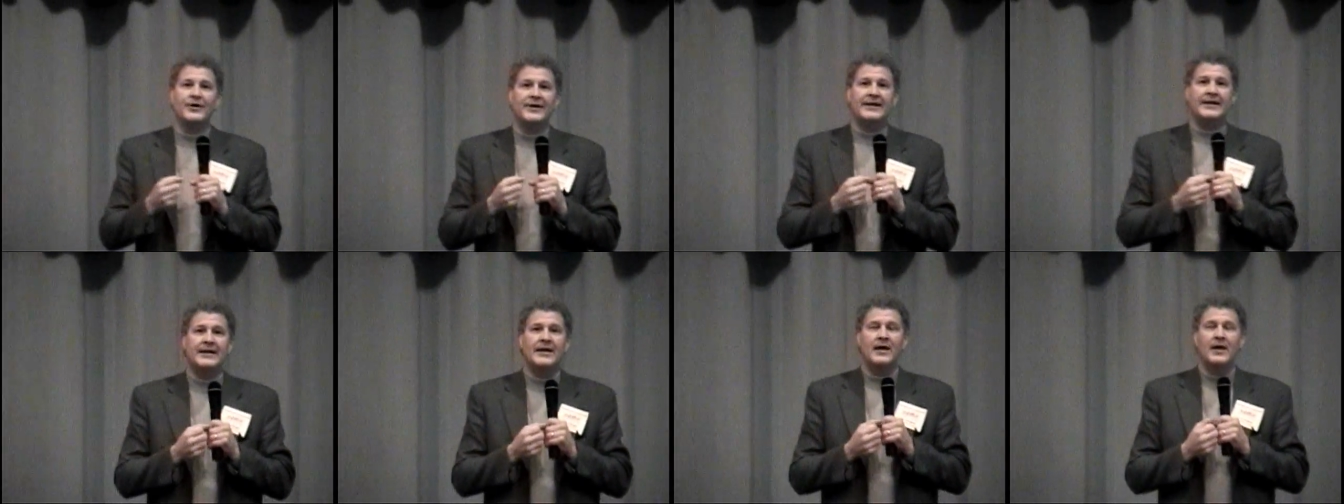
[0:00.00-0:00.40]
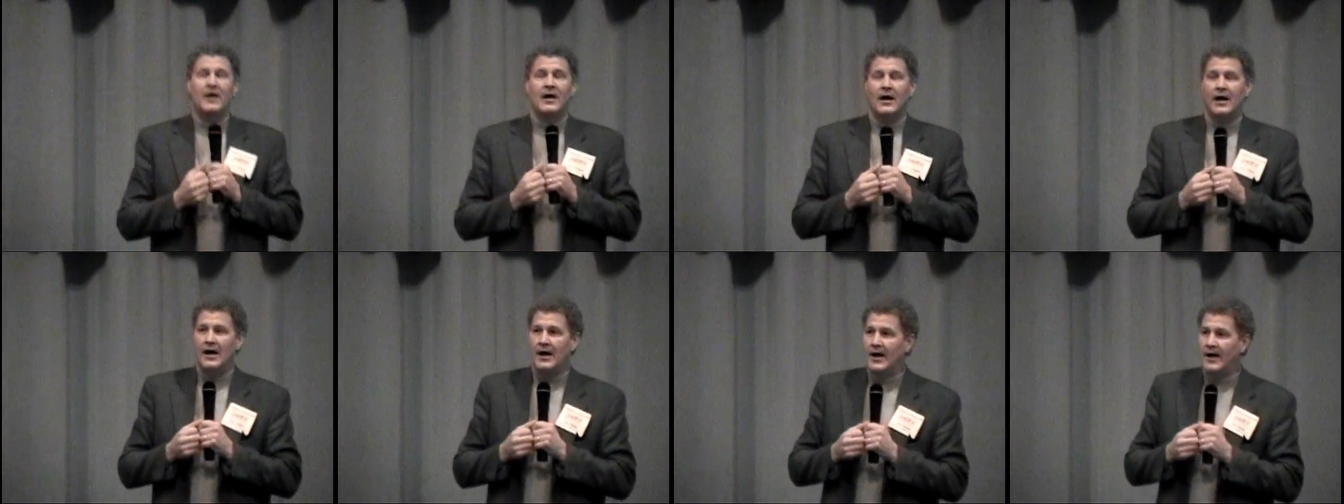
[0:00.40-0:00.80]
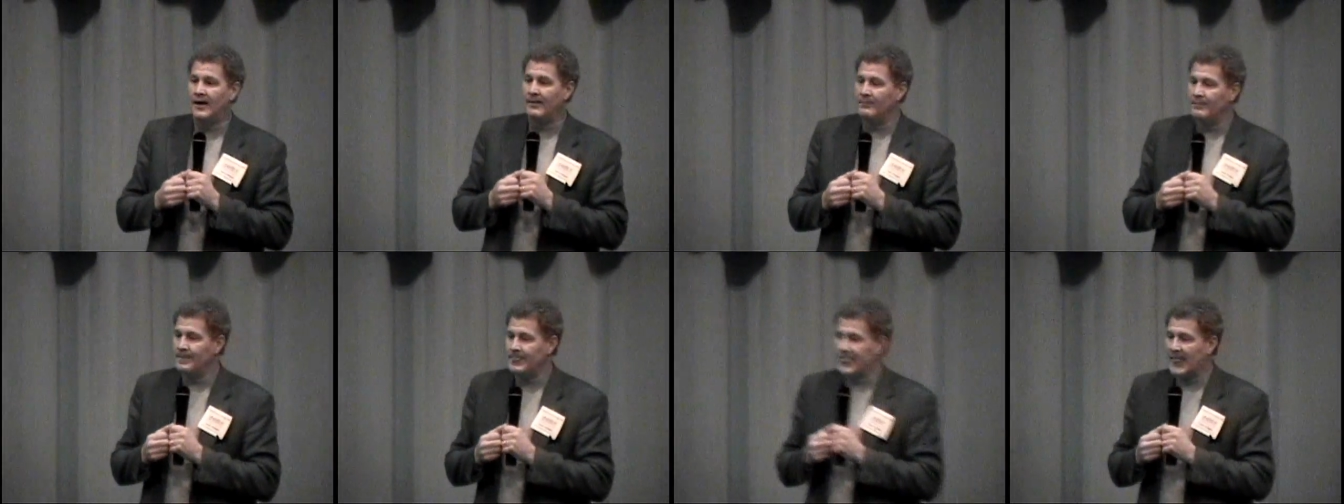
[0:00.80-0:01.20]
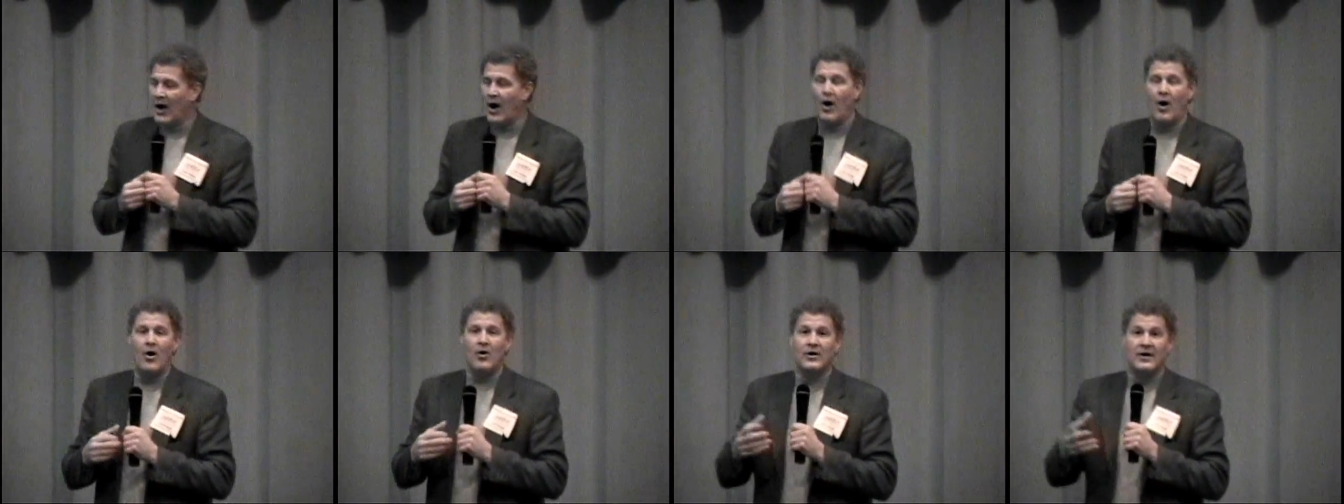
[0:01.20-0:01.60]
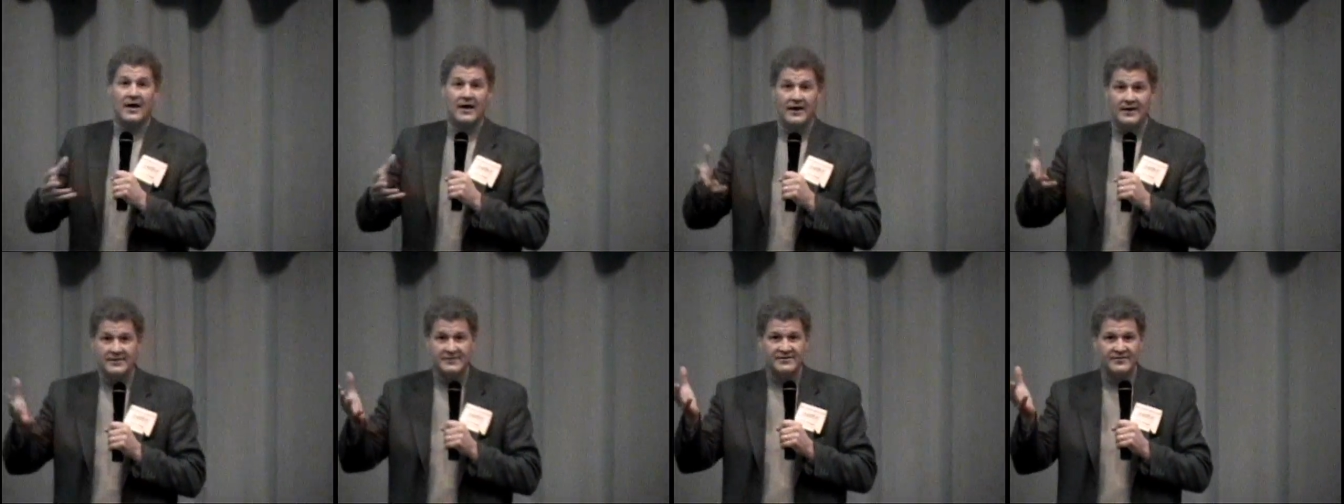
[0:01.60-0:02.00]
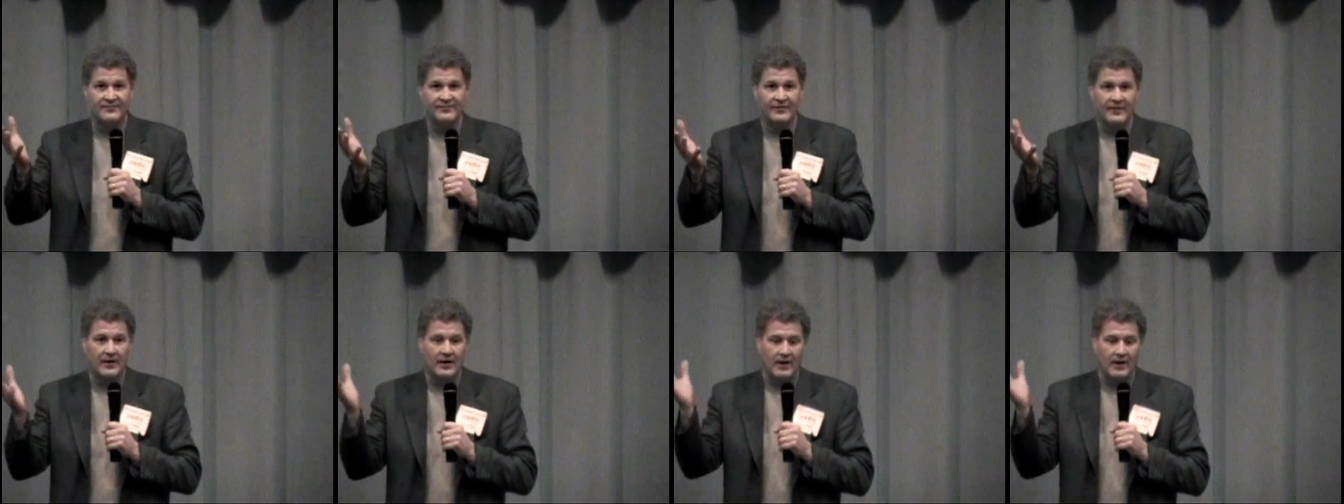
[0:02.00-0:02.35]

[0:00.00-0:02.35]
turning all kinds of